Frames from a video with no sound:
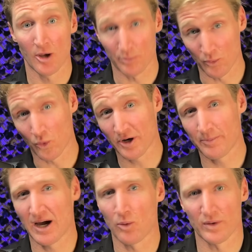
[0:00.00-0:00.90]
But what
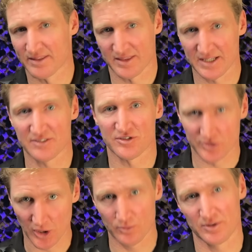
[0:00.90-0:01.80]
about when things
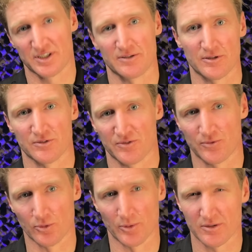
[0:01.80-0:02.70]
don't tick those
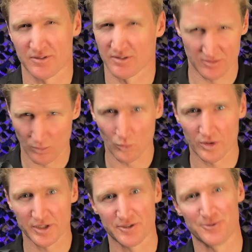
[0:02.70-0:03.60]
four boxes? What
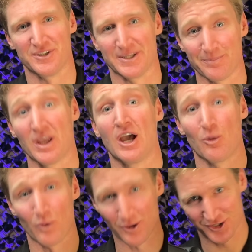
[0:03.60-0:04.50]
do you do then?
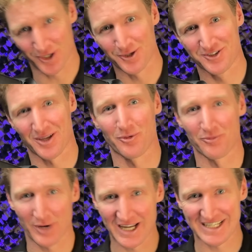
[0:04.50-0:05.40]
Well, I'll show you some of
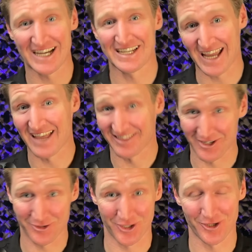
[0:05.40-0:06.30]
my data and then
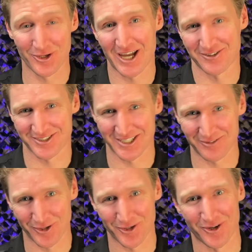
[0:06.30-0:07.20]
I'll show you how Steve
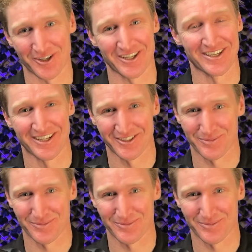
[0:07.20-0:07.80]
got on in his